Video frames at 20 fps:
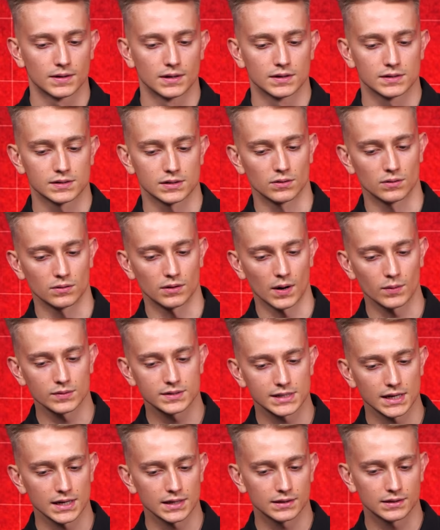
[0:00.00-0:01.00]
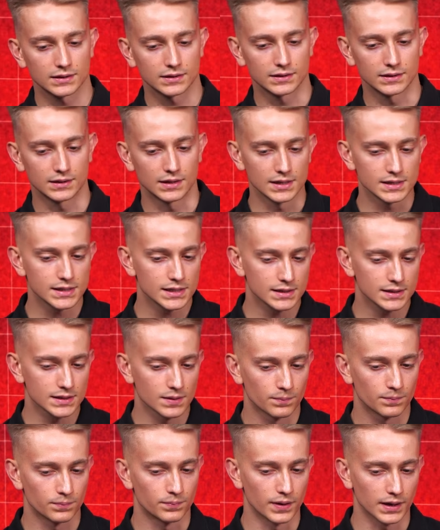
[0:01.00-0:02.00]
So I would say this is
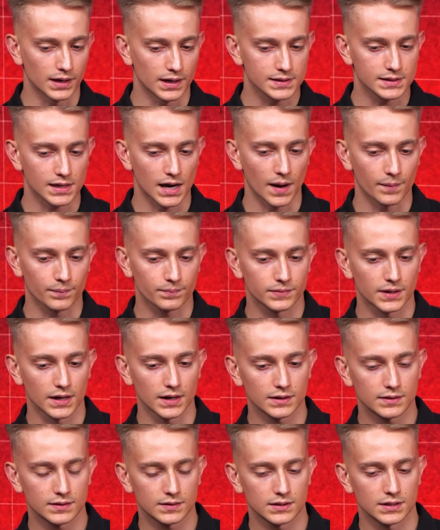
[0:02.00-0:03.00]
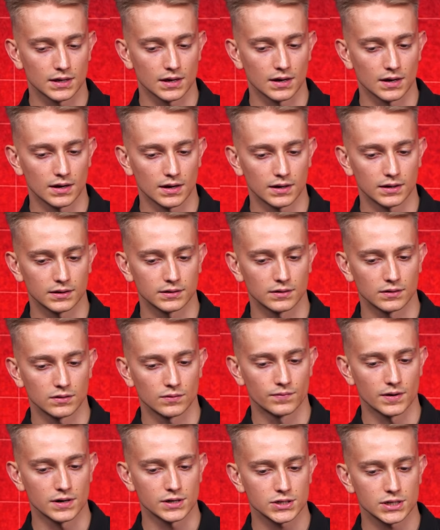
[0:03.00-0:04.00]
the biggest update in the
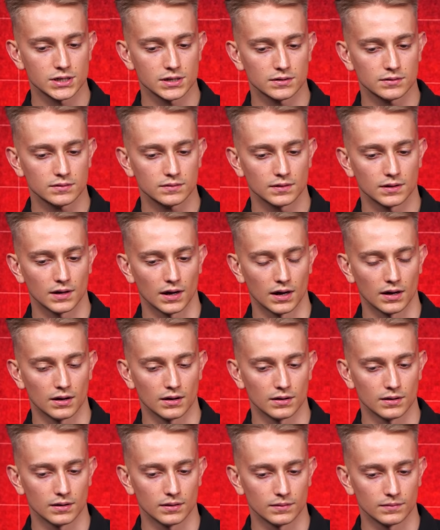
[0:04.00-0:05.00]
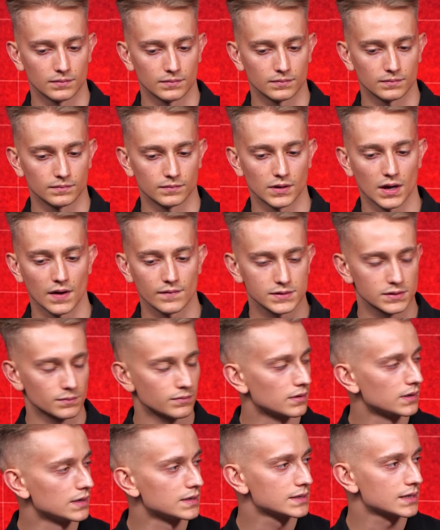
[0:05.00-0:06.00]
new version. You have
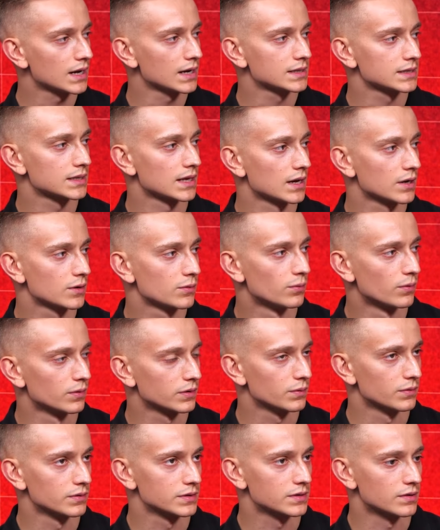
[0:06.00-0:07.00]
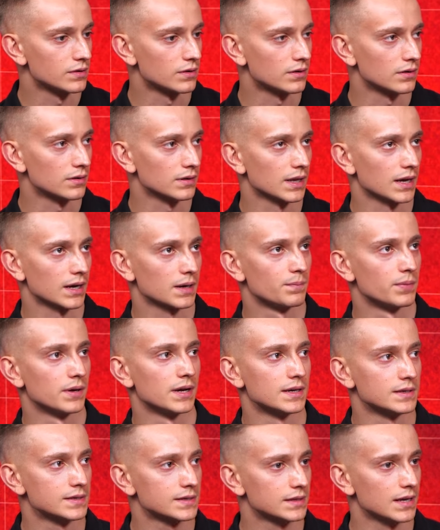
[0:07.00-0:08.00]
some insights, what was your
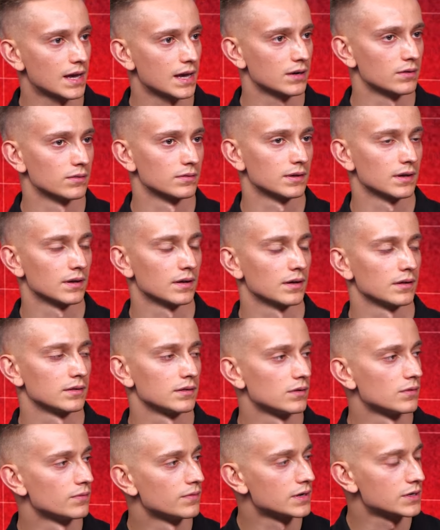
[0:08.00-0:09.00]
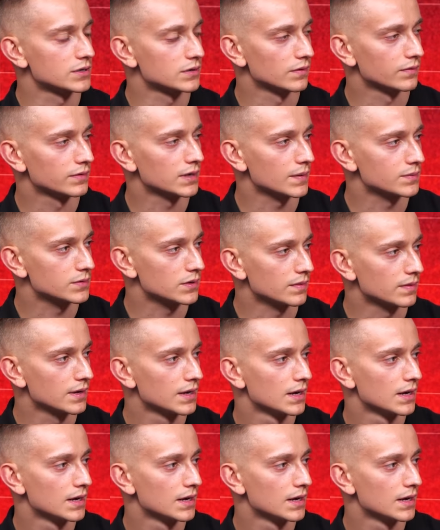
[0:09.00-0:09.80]
biggest take on the new version of TypeScript?